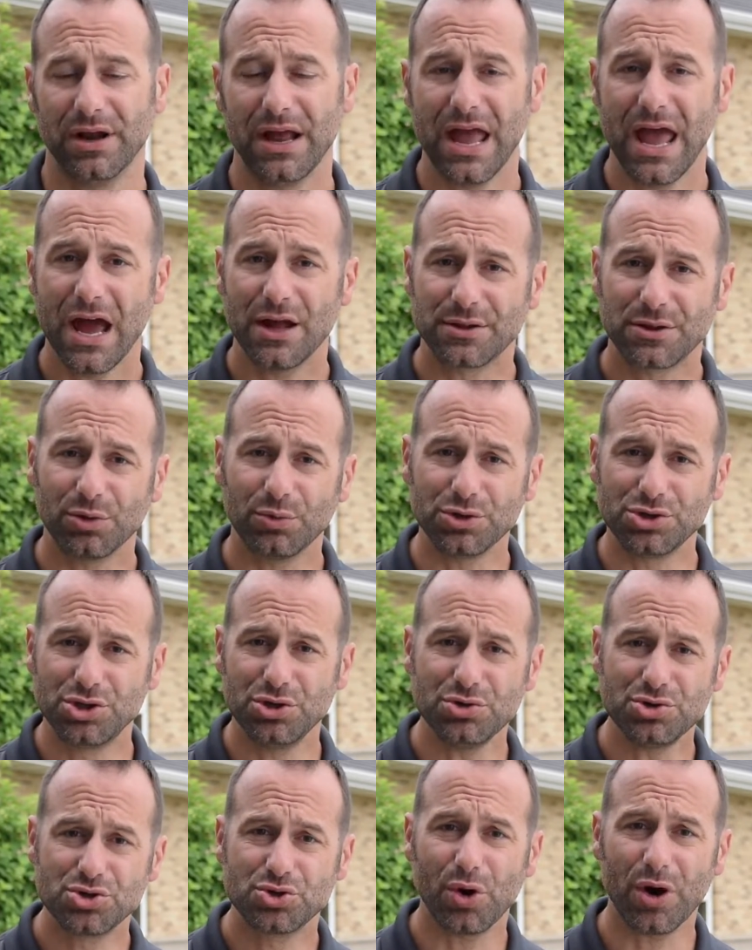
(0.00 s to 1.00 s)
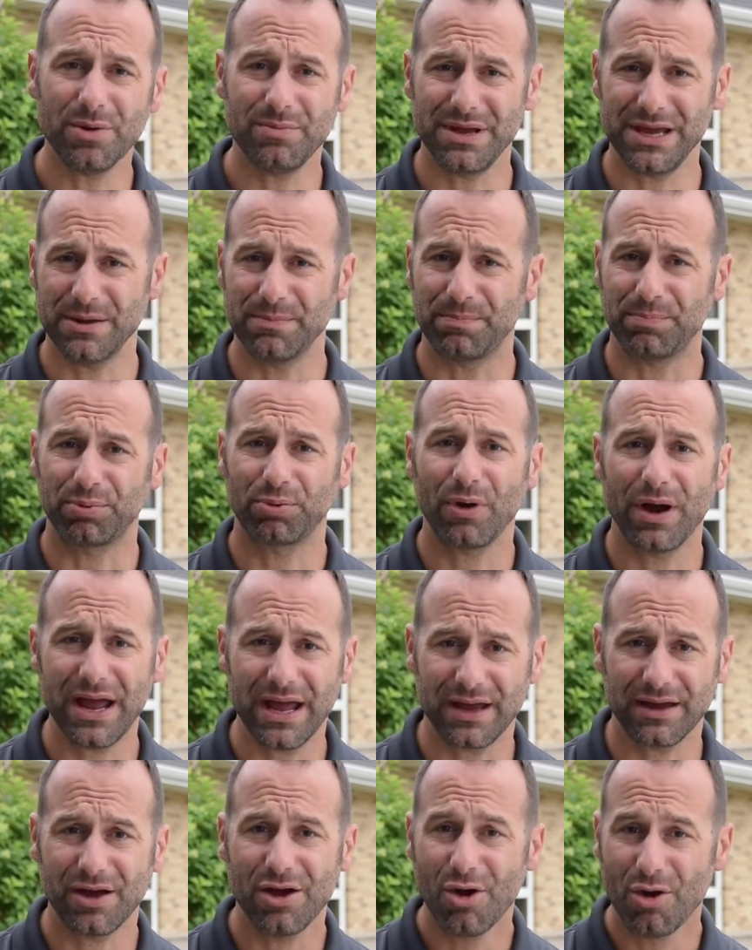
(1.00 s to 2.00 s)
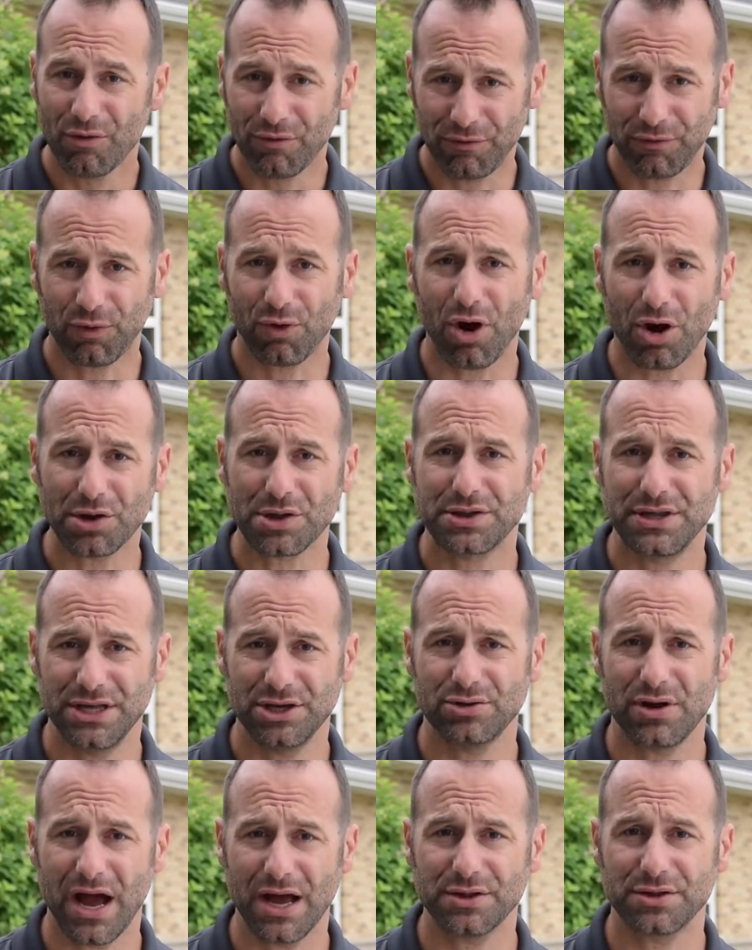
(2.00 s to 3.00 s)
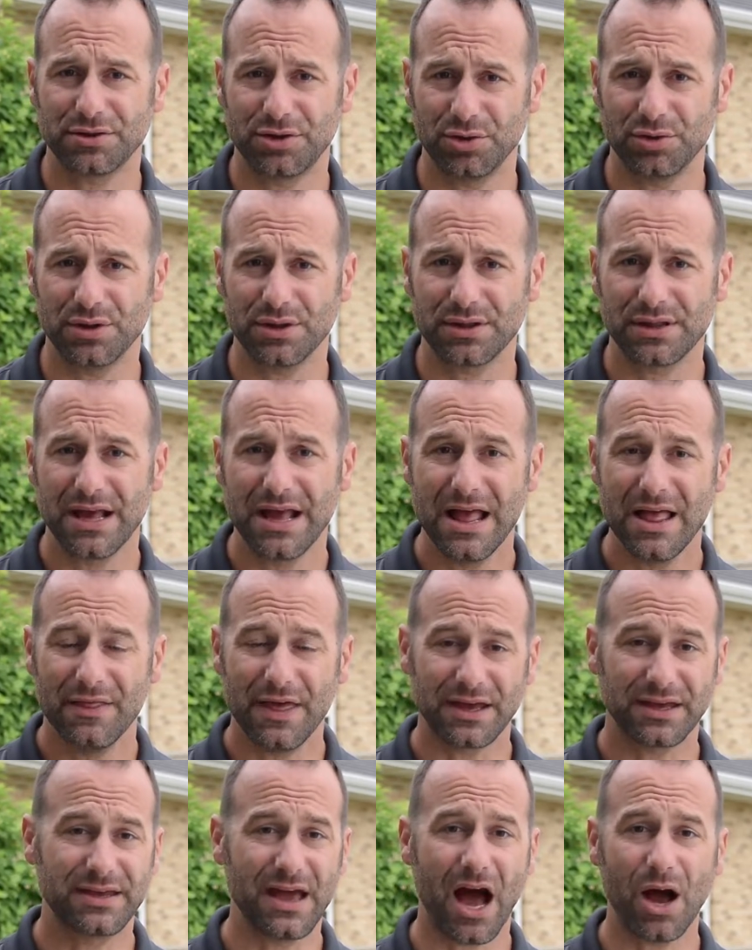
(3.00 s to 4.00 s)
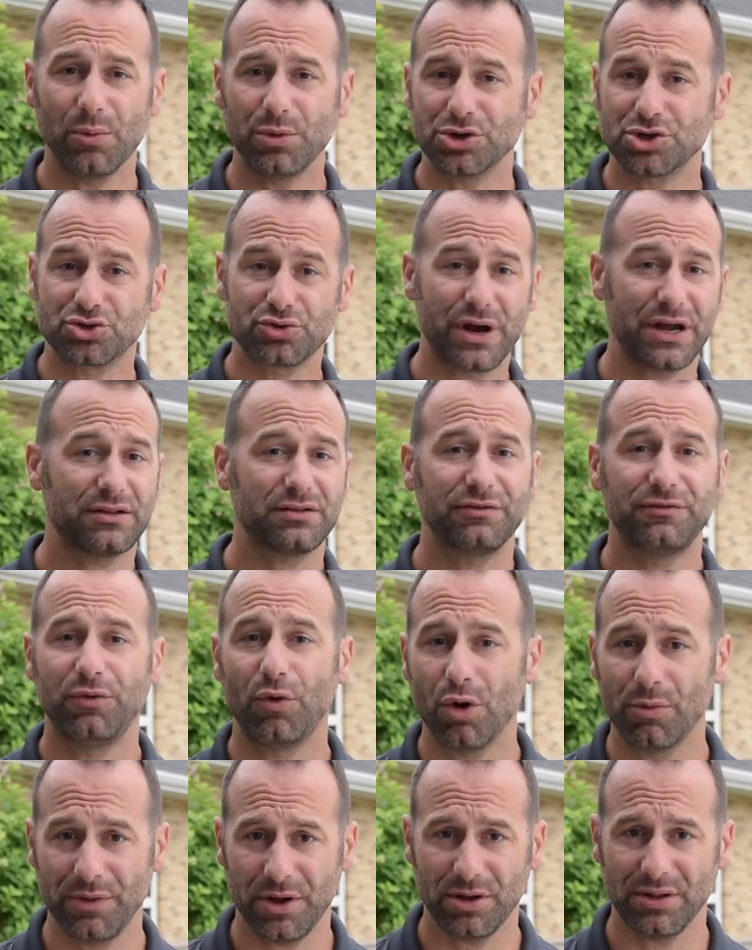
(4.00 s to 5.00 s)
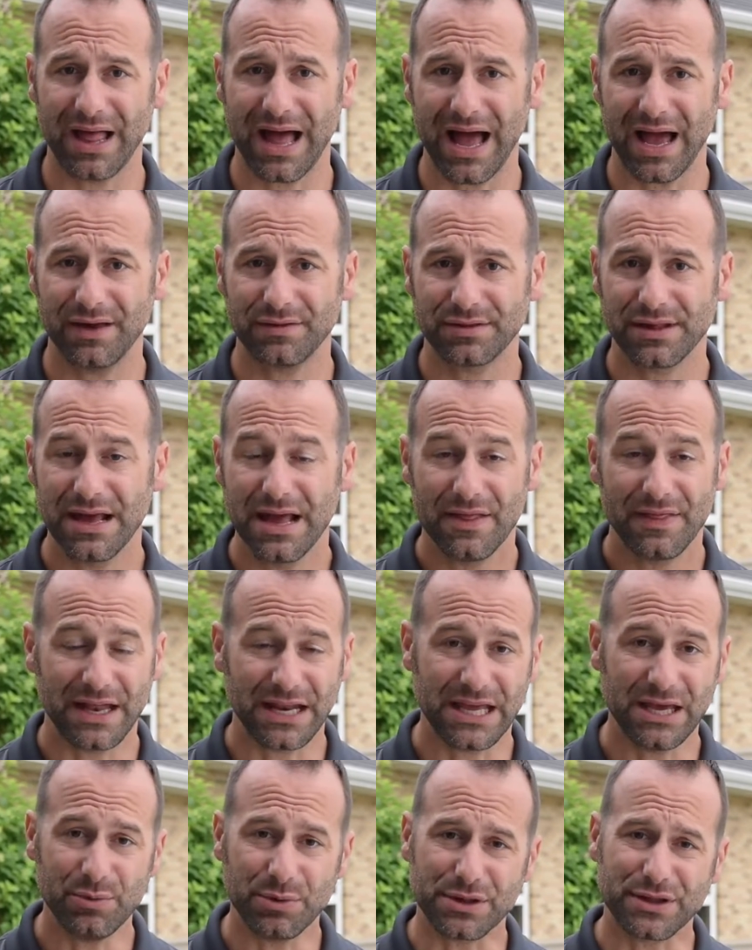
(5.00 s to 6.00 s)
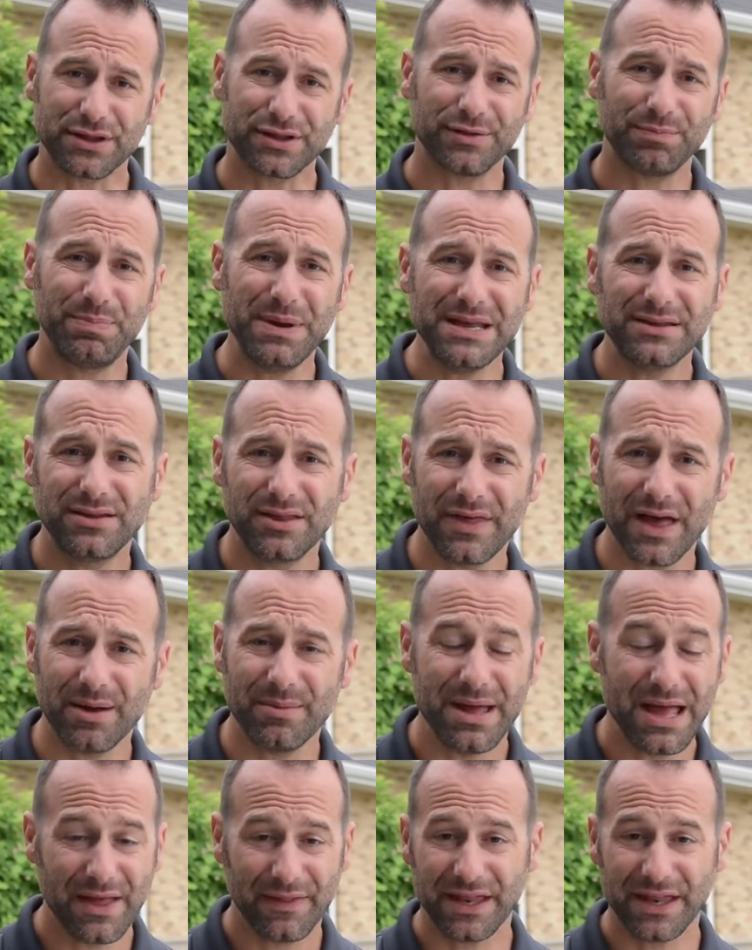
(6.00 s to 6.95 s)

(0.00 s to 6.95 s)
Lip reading: And so would you join me in praying for our senior high students that God would transform their lives, that he would speak to them,